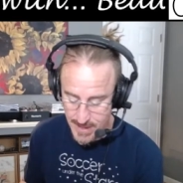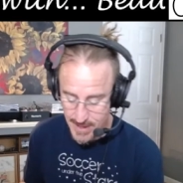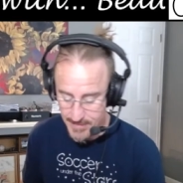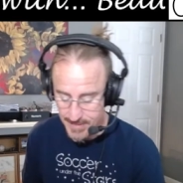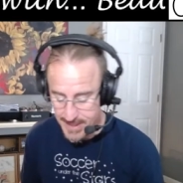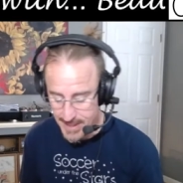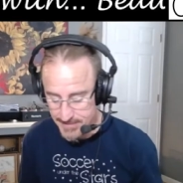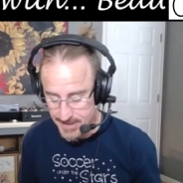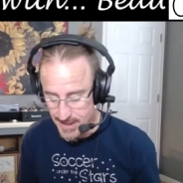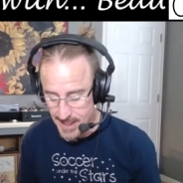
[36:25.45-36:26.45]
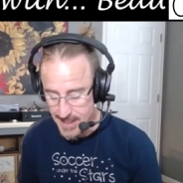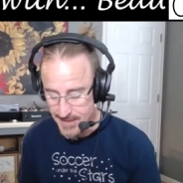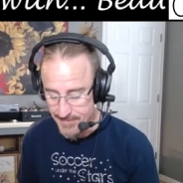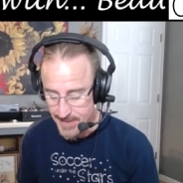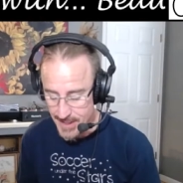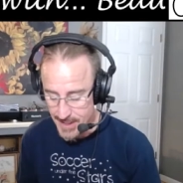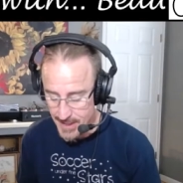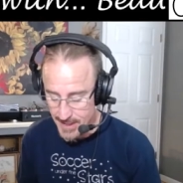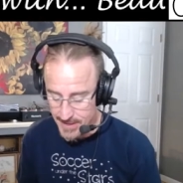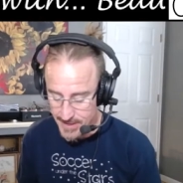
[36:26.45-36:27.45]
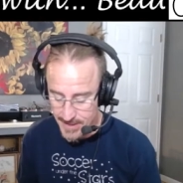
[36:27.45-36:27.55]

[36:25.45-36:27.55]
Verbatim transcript: and be kept alive, and